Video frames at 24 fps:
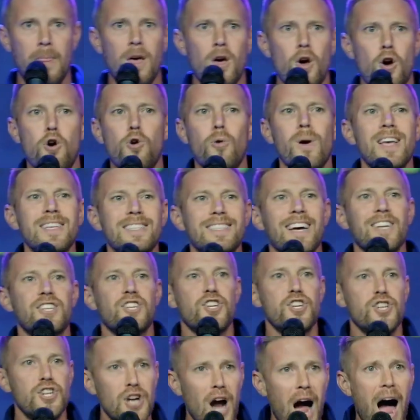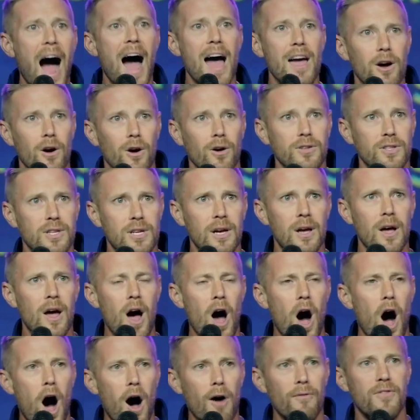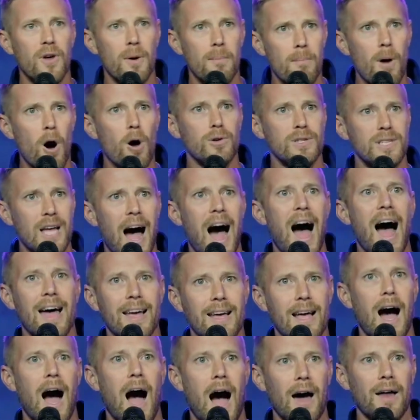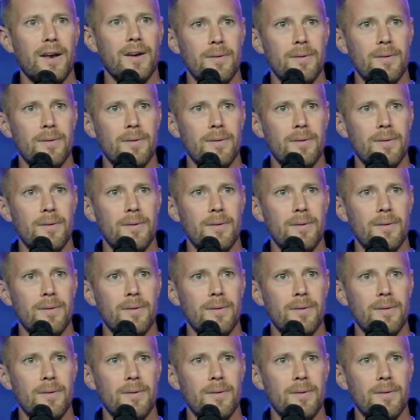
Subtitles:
who is a child of the Most High God.